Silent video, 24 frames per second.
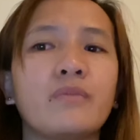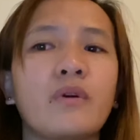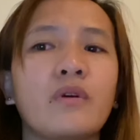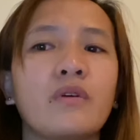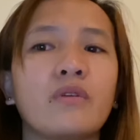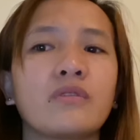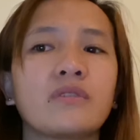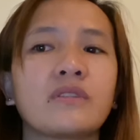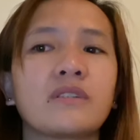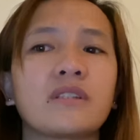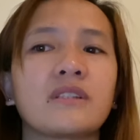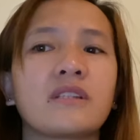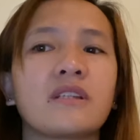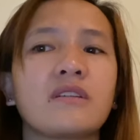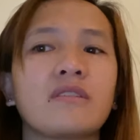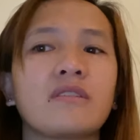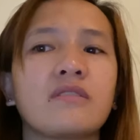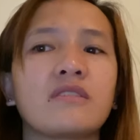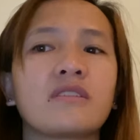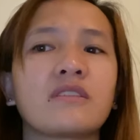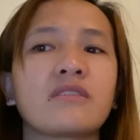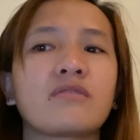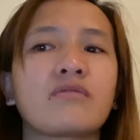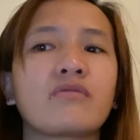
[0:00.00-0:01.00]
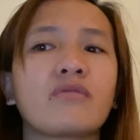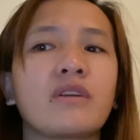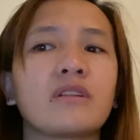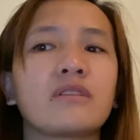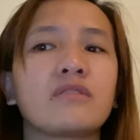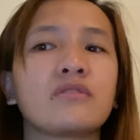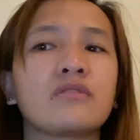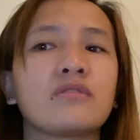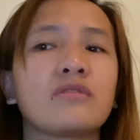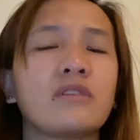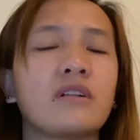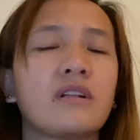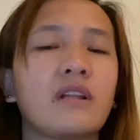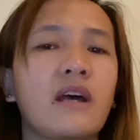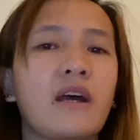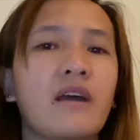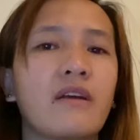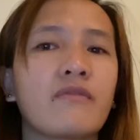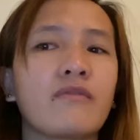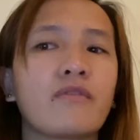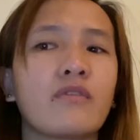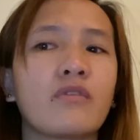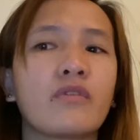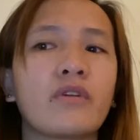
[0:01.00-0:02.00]
pose a serious threat to the
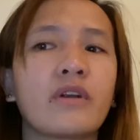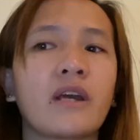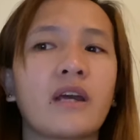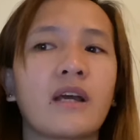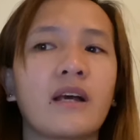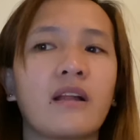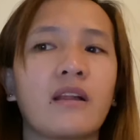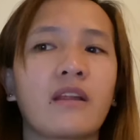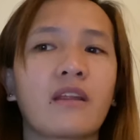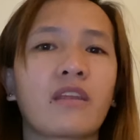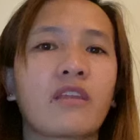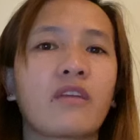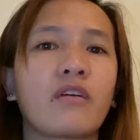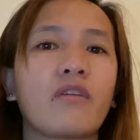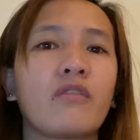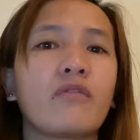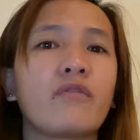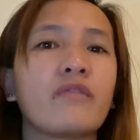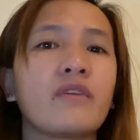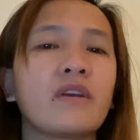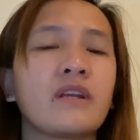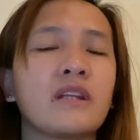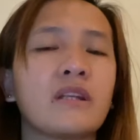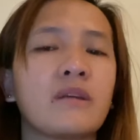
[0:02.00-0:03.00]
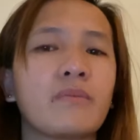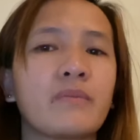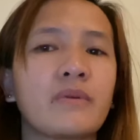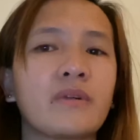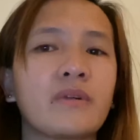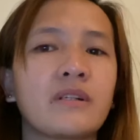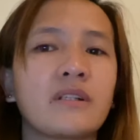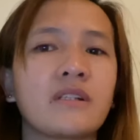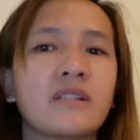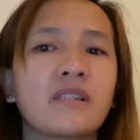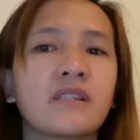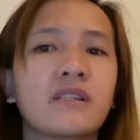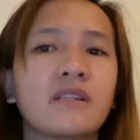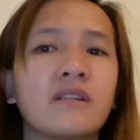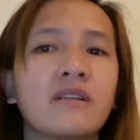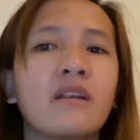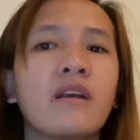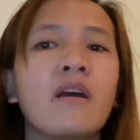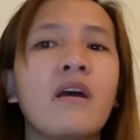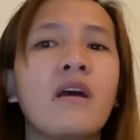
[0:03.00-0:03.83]
life or health of any person,